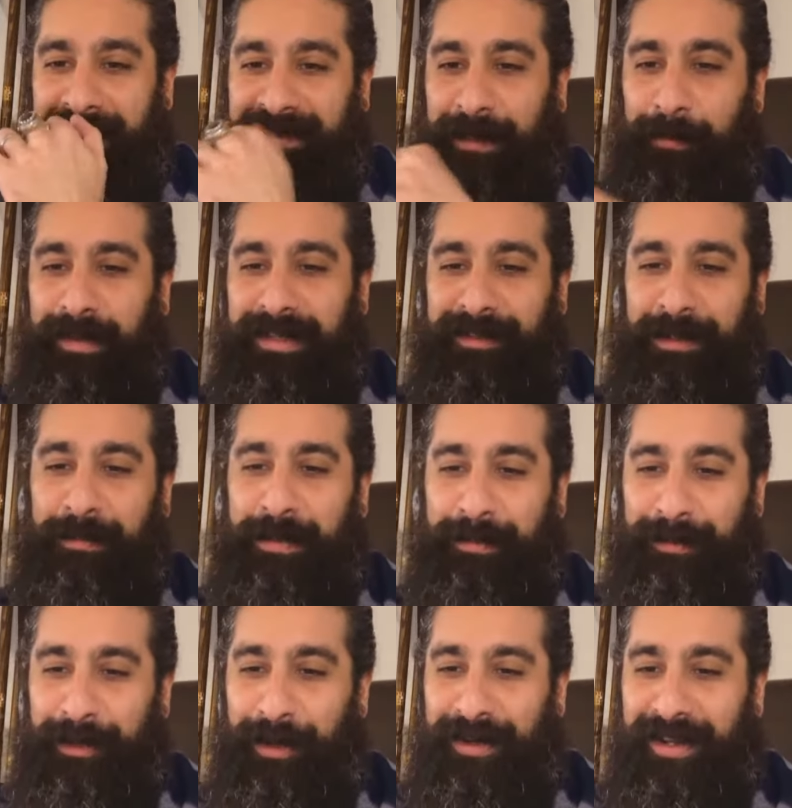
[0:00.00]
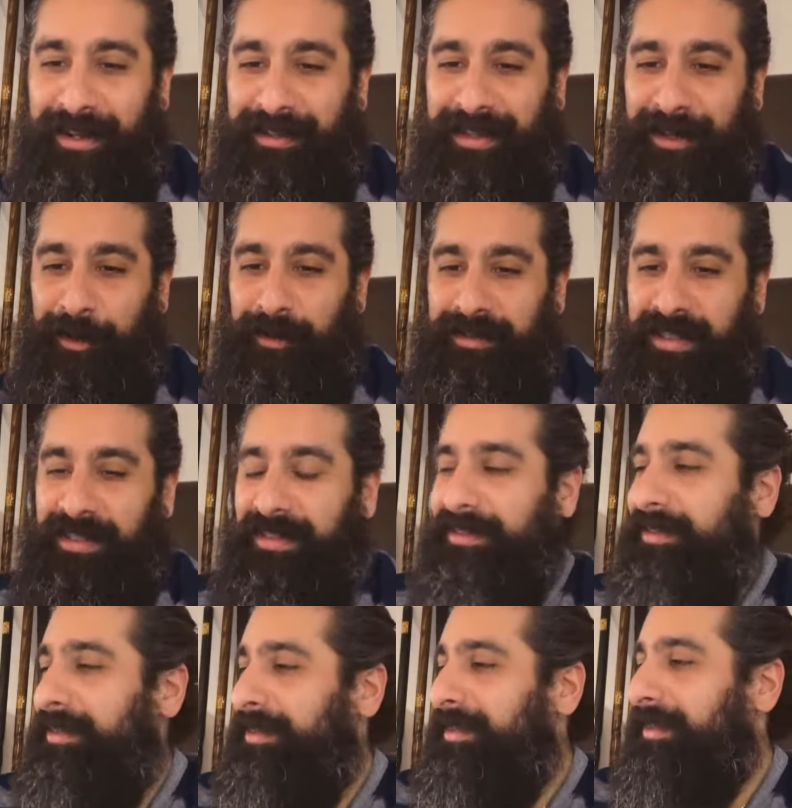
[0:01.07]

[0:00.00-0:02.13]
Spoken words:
some people know it. Their content is.